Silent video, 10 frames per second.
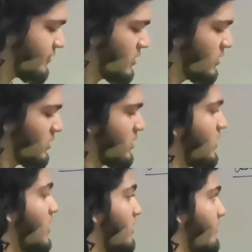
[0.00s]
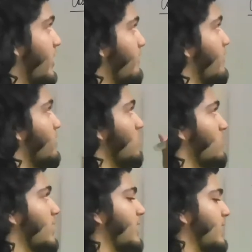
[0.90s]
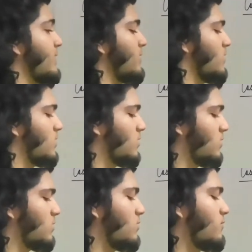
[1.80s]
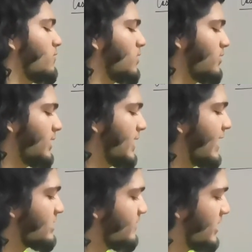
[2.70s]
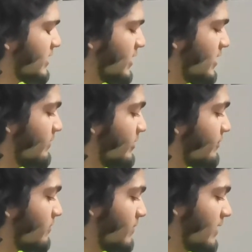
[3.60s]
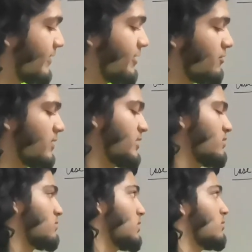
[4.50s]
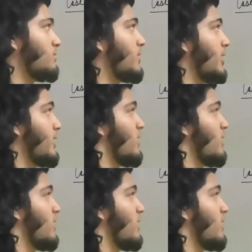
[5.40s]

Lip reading: for the graph that we were looking at, for x being an element from pi by 2 minus 1 to pi,